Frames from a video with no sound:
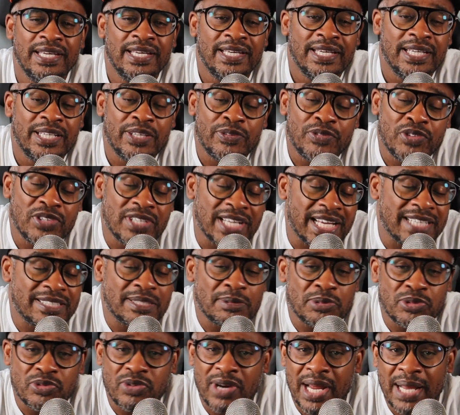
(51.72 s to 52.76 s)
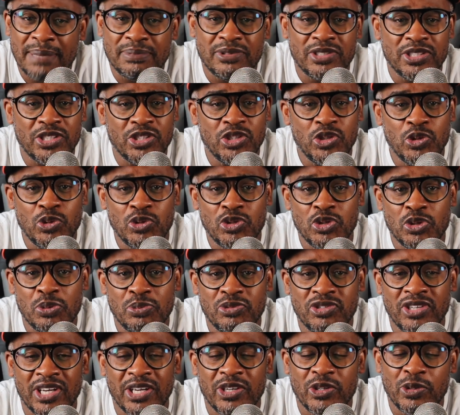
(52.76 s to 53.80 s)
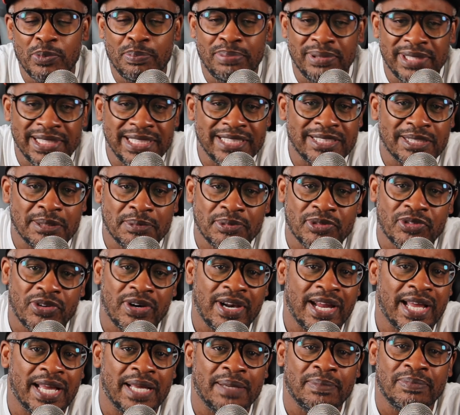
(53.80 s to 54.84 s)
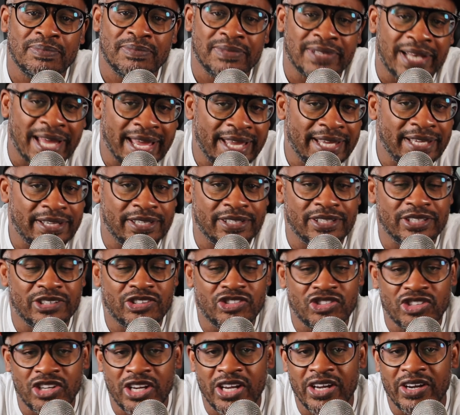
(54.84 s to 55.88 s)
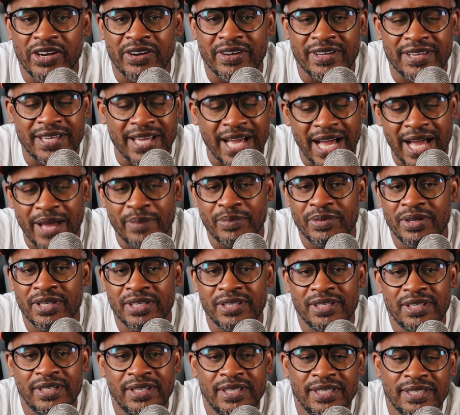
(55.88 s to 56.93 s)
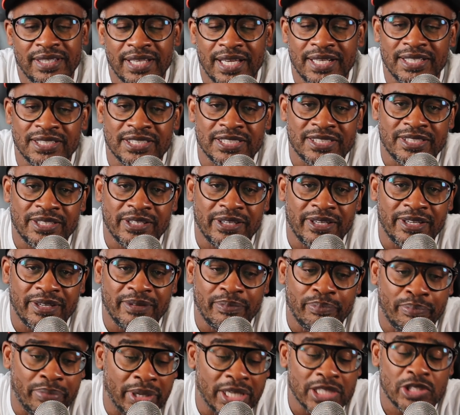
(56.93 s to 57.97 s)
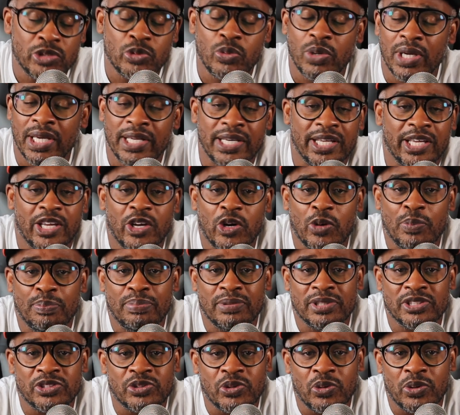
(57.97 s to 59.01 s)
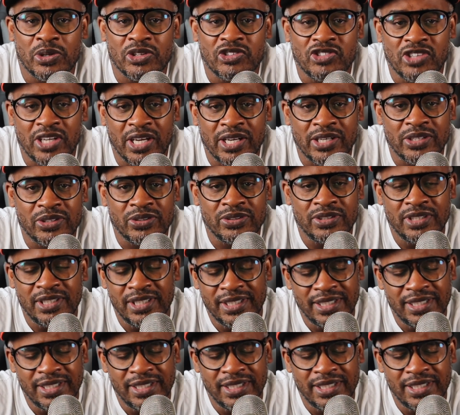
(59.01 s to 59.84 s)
And if you're not subscribed to the YouTube channel, please subscribe, like, share, comment. That is the best way to help us grow the channel.